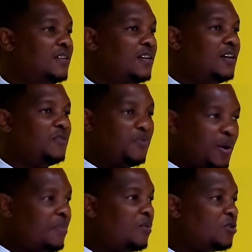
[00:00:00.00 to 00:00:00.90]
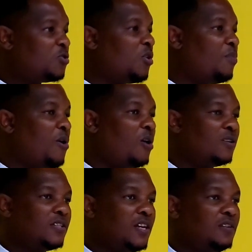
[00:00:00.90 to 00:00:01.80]
And remember, we saw Paul
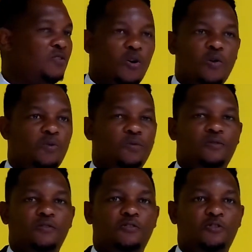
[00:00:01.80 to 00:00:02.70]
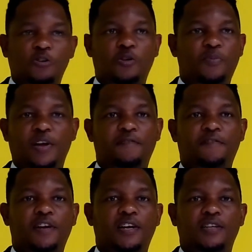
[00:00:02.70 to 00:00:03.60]
said, No, do not be
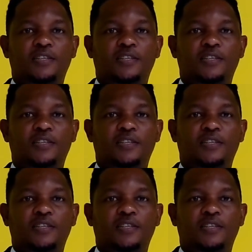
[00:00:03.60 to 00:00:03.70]
afraid.